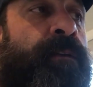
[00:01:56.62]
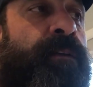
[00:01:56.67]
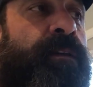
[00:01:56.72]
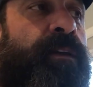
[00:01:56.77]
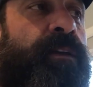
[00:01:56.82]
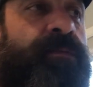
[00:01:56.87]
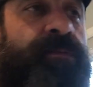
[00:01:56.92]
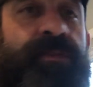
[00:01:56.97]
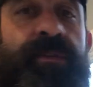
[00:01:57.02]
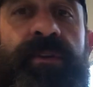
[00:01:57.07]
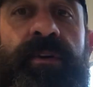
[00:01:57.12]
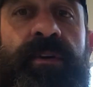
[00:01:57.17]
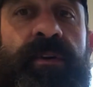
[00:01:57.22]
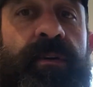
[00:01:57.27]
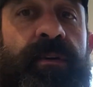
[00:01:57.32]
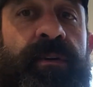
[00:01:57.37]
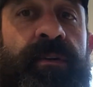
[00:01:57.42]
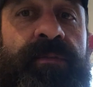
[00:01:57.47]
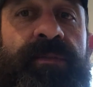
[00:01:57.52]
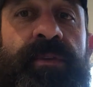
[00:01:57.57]
If
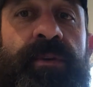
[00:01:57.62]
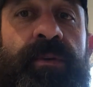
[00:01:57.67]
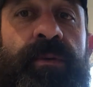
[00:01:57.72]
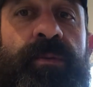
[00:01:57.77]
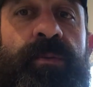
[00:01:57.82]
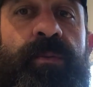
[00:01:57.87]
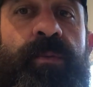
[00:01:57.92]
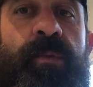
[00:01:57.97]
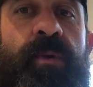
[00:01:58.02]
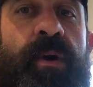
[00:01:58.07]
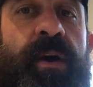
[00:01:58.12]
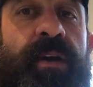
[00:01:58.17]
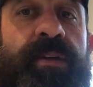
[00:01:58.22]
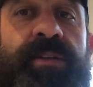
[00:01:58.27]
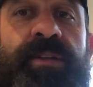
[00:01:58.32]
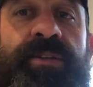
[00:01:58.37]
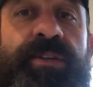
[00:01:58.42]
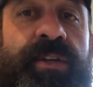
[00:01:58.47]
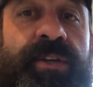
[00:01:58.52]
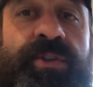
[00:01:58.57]
the walk's
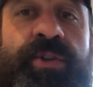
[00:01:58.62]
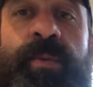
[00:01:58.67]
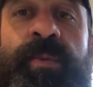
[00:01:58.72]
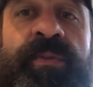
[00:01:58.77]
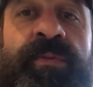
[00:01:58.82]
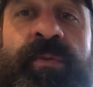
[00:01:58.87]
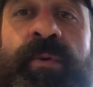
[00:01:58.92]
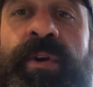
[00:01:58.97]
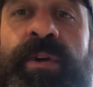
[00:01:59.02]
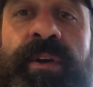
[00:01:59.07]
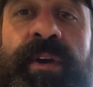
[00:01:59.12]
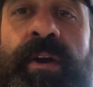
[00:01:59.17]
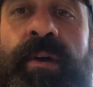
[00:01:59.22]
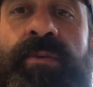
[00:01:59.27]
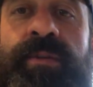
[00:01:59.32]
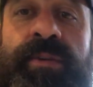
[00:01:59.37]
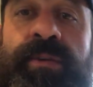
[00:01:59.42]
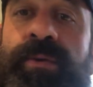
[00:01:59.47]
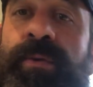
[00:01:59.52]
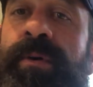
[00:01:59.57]
a shit show before you get out
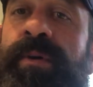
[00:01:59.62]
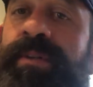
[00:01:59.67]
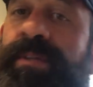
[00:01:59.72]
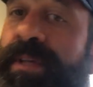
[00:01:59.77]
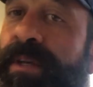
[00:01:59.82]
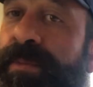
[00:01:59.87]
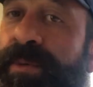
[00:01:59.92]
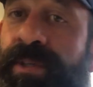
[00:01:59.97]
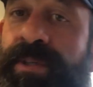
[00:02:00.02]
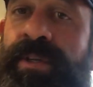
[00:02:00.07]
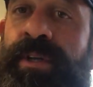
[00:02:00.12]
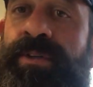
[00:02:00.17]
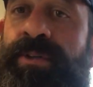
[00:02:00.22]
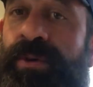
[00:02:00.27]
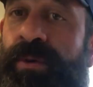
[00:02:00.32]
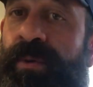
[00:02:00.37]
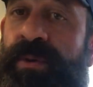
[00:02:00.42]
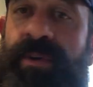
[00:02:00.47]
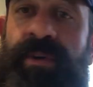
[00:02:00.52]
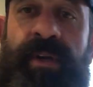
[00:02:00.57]
the door, it's going to be a shit
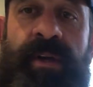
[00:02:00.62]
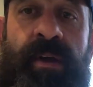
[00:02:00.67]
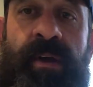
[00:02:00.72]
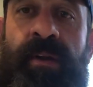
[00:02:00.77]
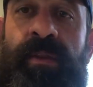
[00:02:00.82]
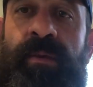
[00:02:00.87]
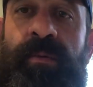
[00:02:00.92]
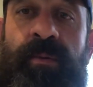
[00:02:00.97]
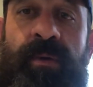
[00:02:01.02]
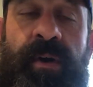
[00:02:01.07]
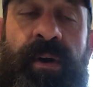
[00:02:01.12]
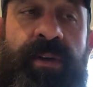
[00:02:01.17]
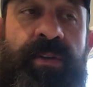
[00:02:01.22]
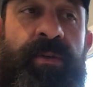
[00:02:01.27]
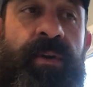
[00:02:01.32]
show when you get out on the walk.